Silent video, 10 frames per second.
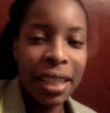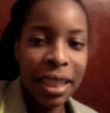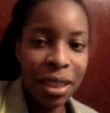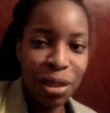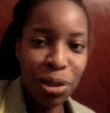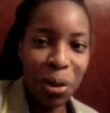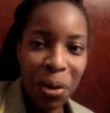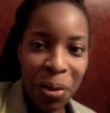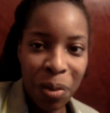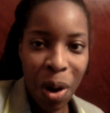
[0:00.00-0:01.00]
Like, there's
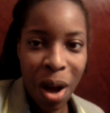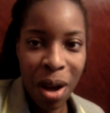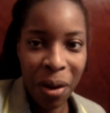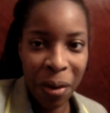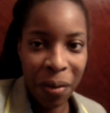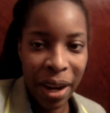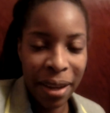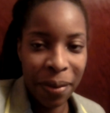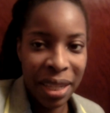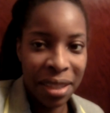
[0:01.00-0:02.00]
no wrong or
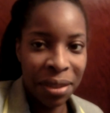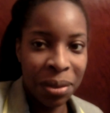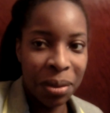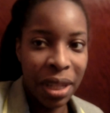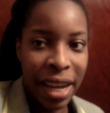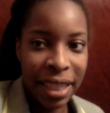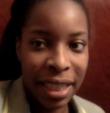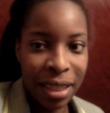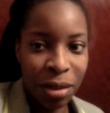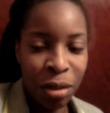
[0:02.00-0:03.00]
right way to do locks.
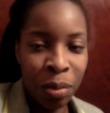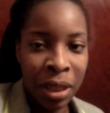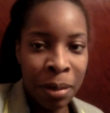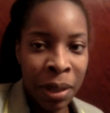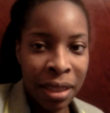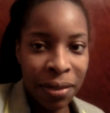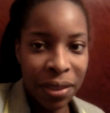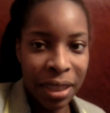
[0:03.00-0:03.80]
Like, you do what's best for